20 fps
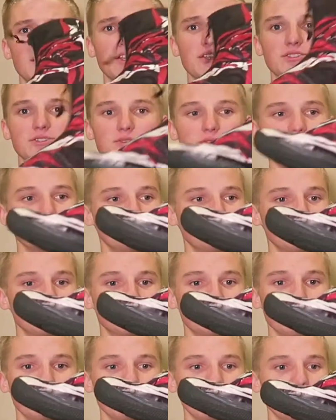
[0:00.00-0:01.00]
So you're just
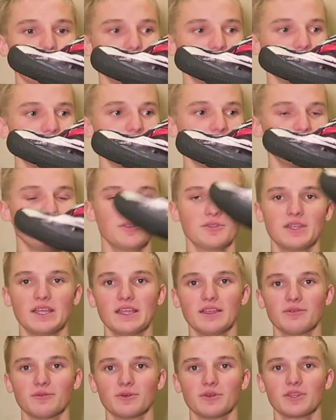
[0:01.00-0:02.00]
starting off with that, you
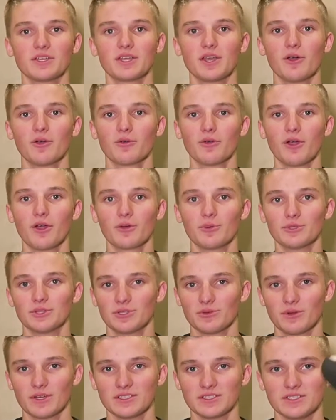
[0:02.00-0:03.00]
can't really go wrong with
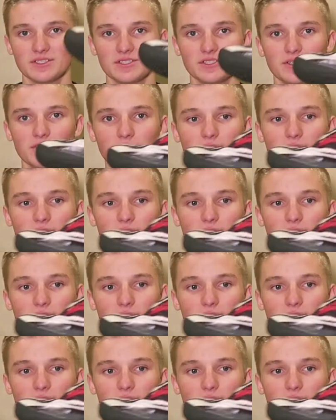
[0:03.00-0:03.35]
the rest of the shoe.